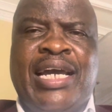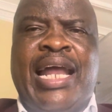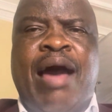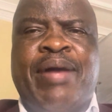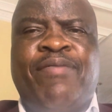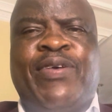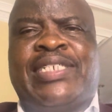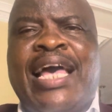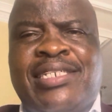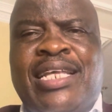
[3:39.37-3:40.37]
And I'm
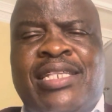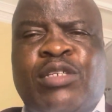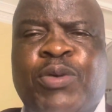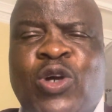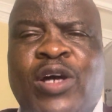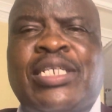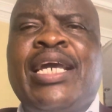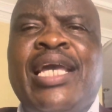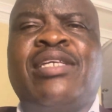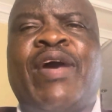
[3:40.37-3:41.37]
emphasizing this because
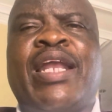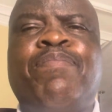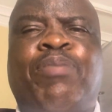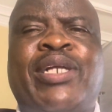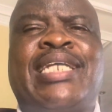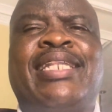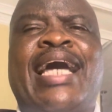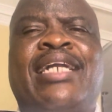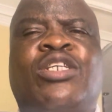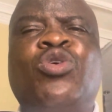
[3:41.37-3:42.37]
it's very important
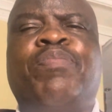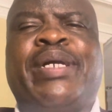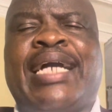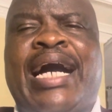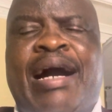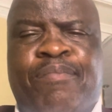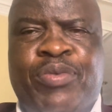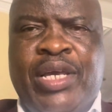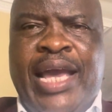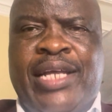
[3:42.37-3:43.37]
that you become
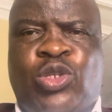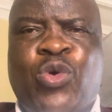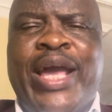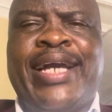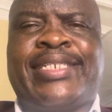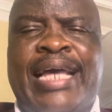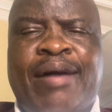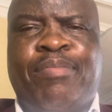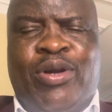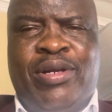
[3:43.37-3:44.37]
a true
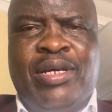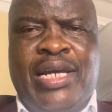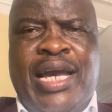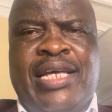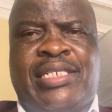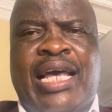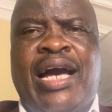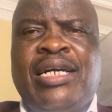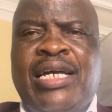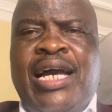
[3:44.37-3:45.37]
example as
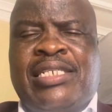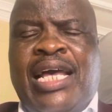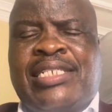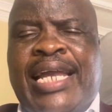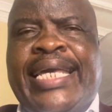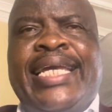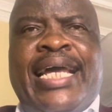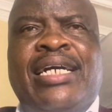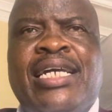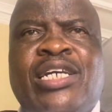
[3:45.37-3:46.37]
a
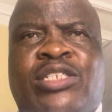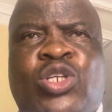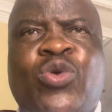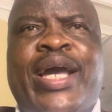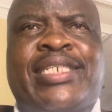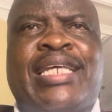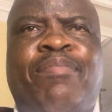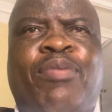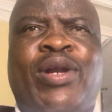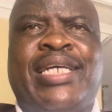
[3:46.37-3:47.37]
leader, a true
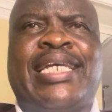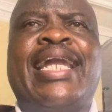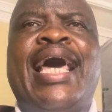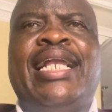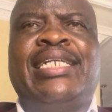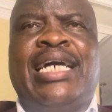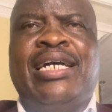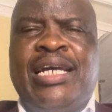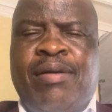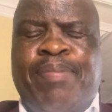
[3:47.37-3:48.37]
example as an elder,
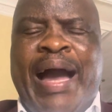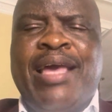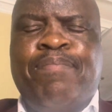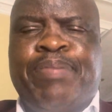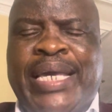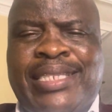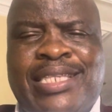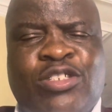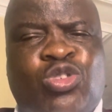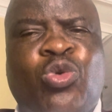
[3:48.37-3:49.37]
by being
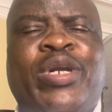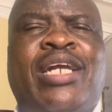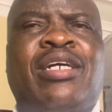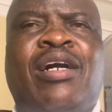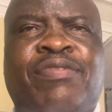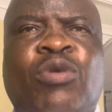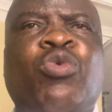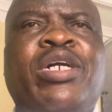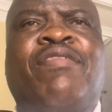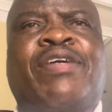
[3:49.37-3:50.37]
the student of the
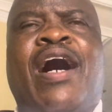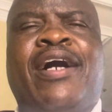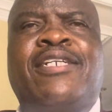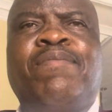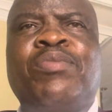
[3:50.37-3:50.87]
word of God.